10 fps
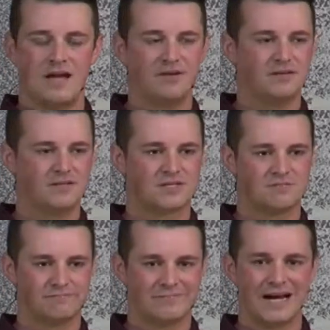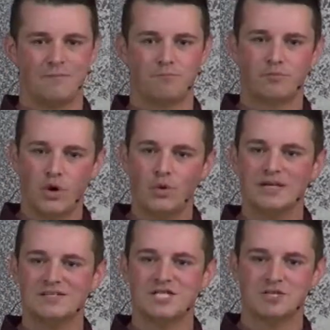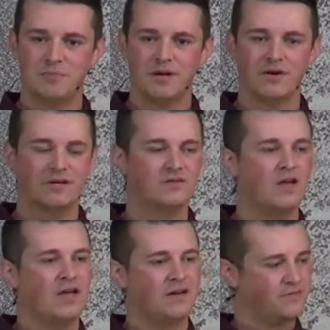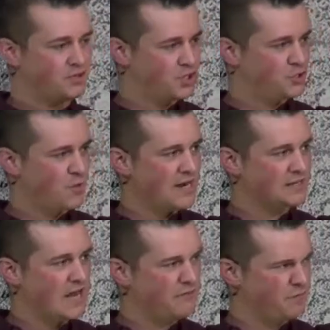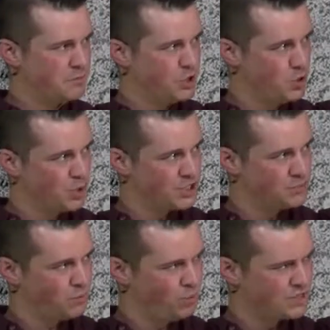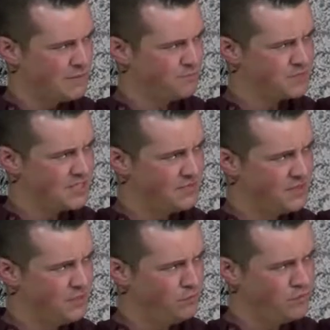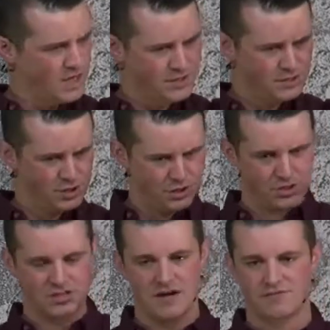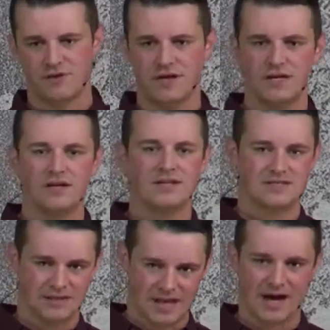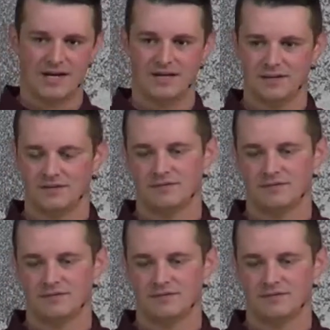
having this kind of broken spirit, there's a direct line from your some sin that you've done to your suffering is lying.